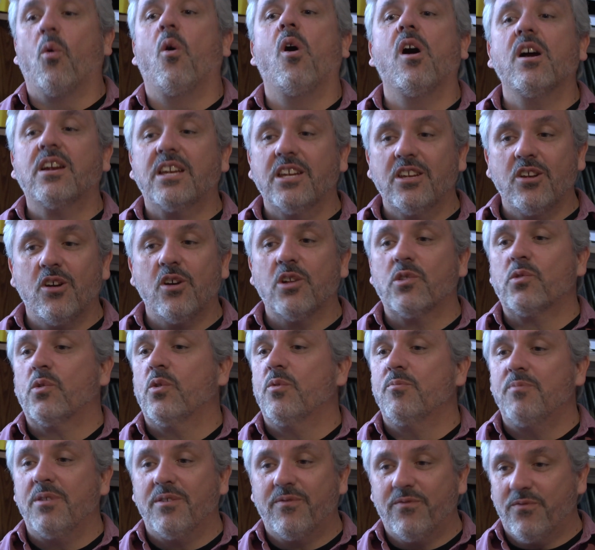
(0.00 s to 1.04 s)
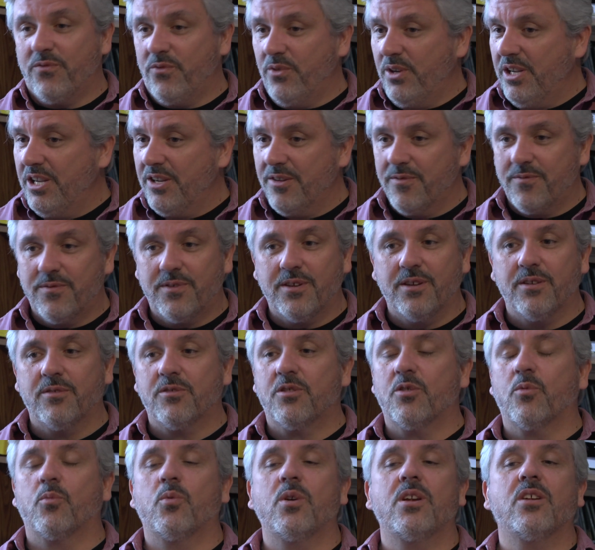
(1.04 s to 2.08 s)
walking on her own, be free of
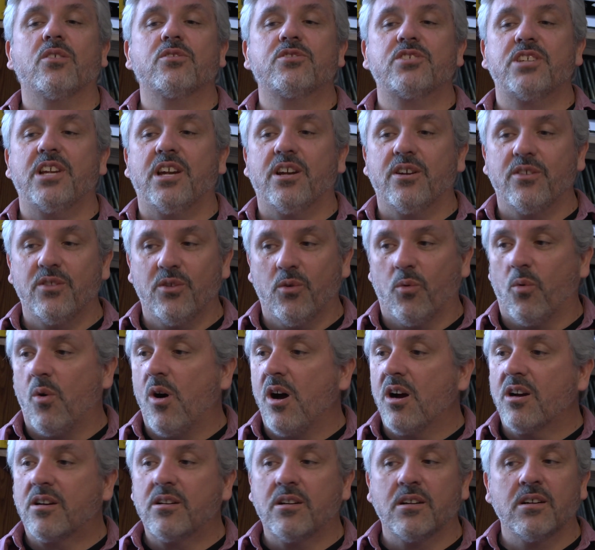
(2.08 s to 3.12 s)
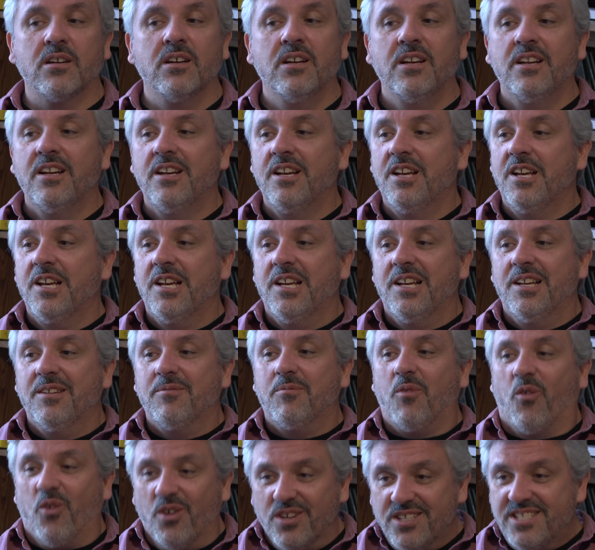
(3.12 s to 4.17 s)
the wheelchair and the walker.
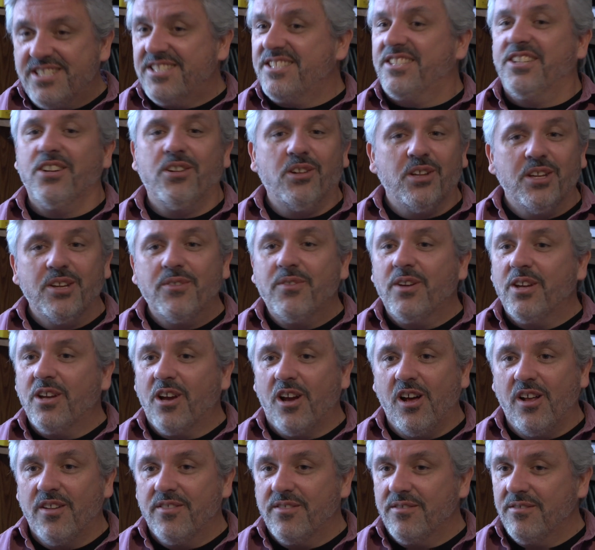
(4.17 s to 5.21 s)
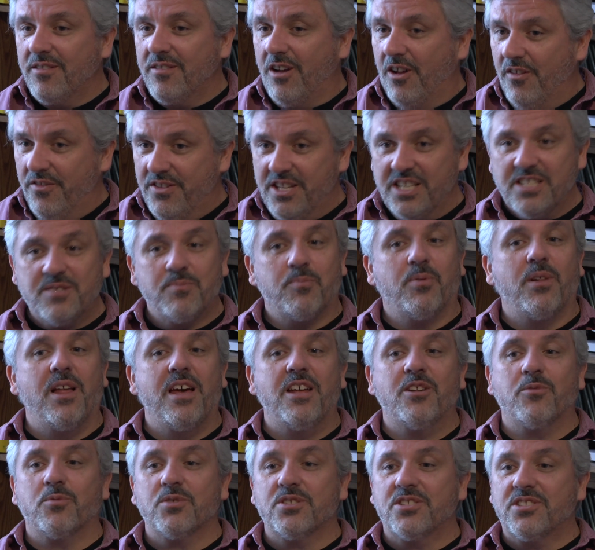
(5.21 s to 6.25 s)
But we're still living on this
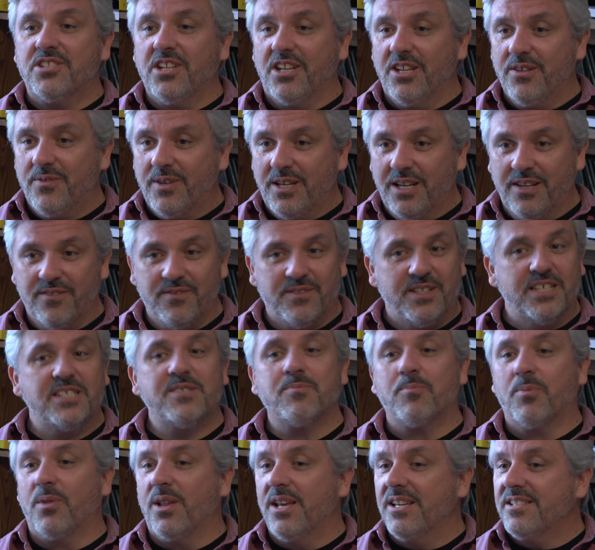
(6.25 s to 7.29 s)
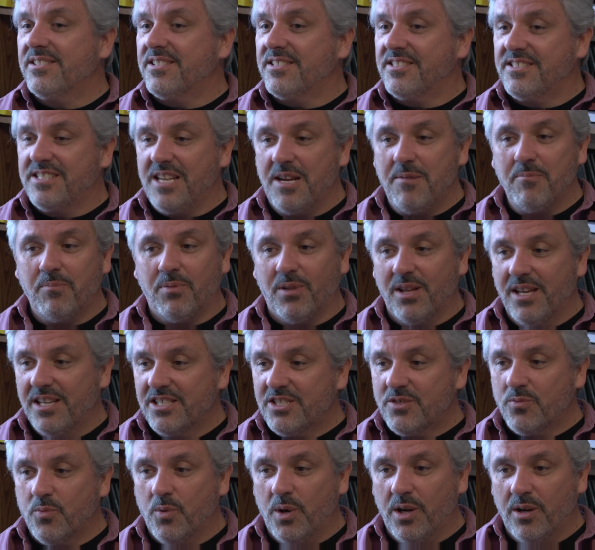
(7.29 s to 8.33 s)
planet. We're still living in this place, the same
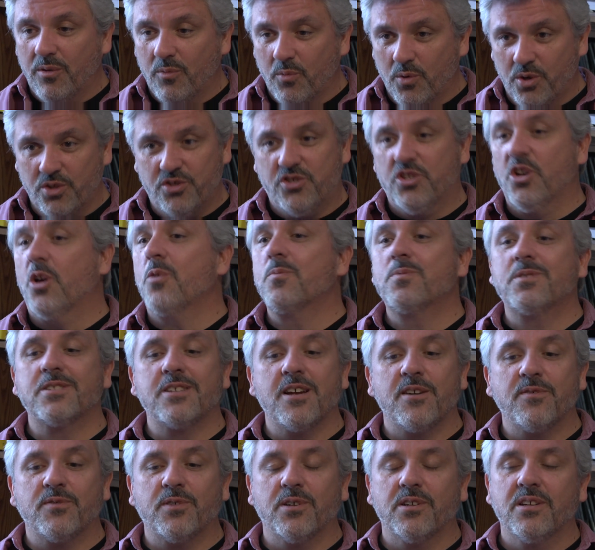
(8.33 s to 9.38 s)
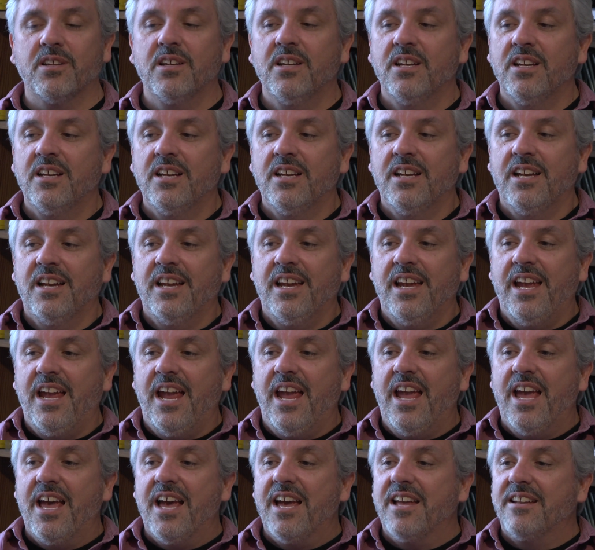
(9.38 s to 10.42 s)
place where Job suffered.
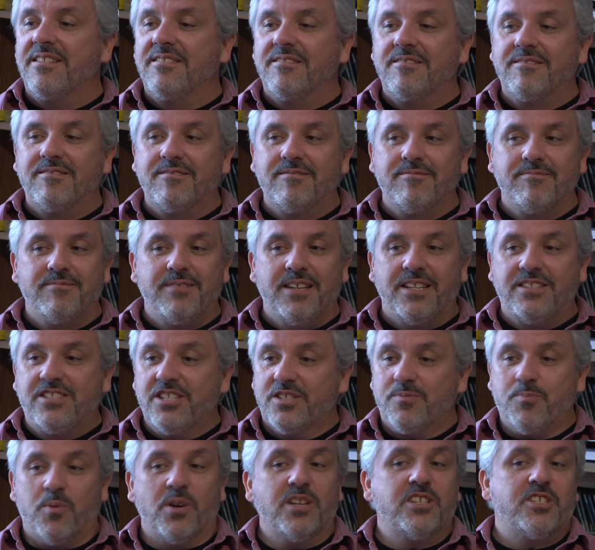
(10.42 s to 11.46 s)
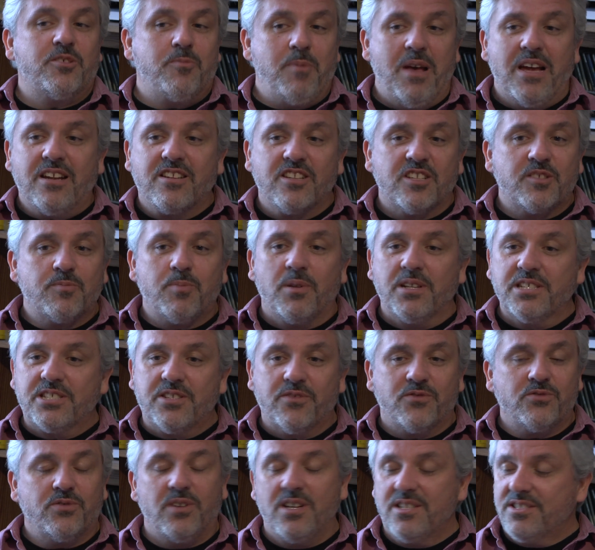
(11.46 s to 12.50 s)
And it just brings you back to this
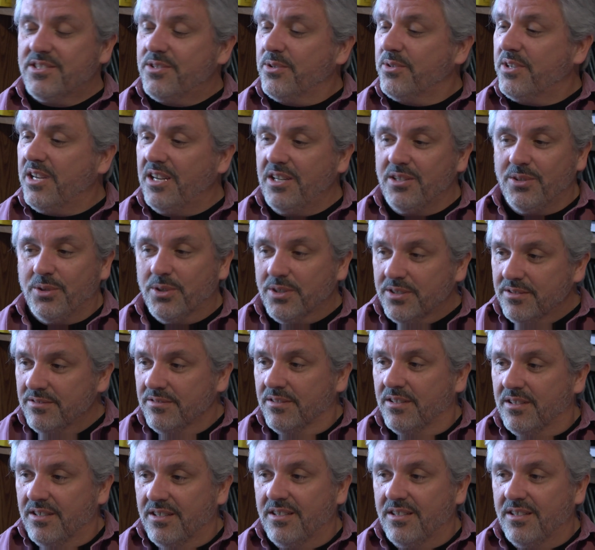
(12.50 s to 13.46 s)
place of trust. Okay, Lord,